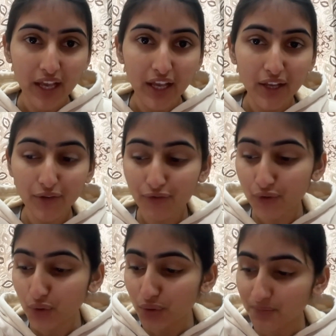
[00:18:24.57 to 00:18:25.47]
If
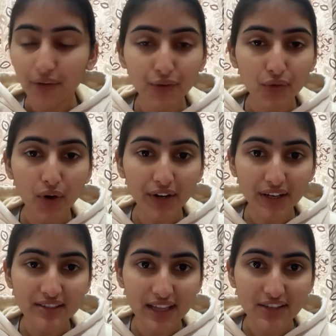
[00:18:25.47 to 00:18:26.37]
you want
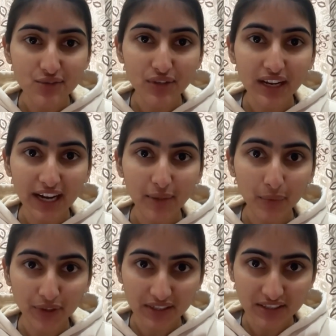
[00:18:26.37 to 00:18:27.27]
access to the client
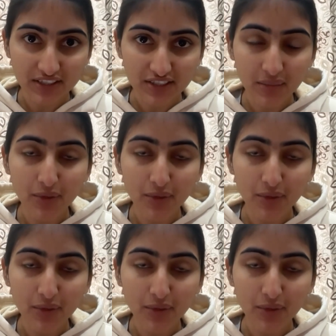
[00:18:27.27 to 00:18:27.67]
portal system,